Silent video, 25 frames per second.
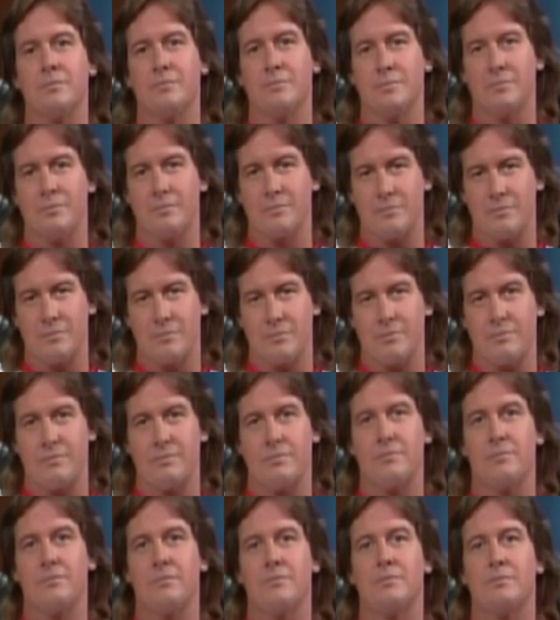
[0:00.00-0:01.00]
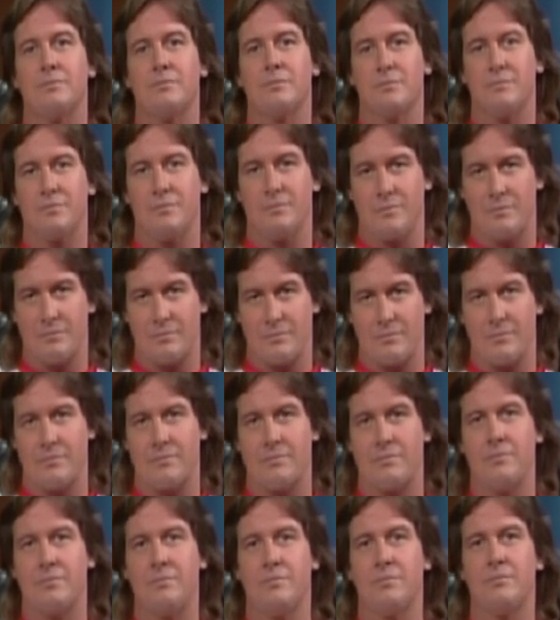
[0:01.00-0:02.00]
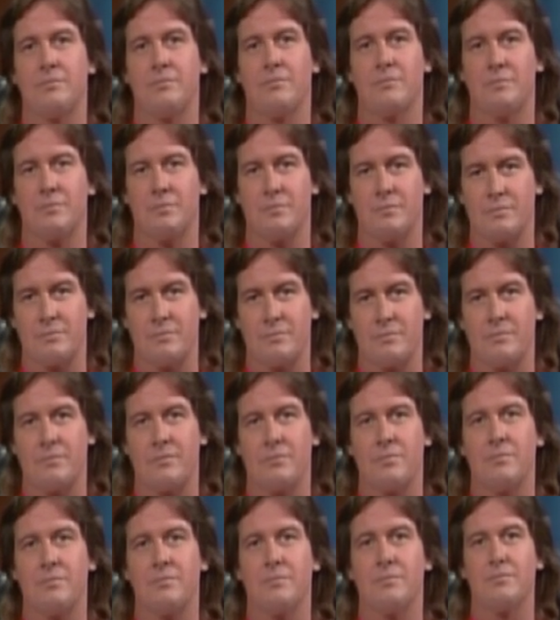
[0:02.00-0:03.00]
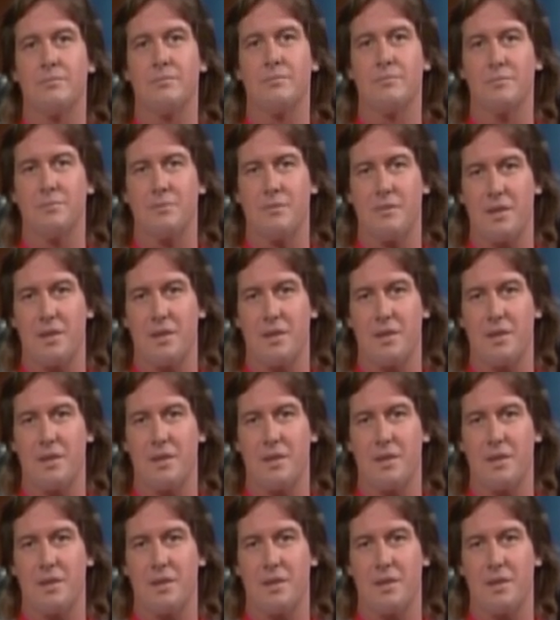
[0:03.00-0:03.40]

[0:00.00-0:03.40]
No words are spoken by the person on screen.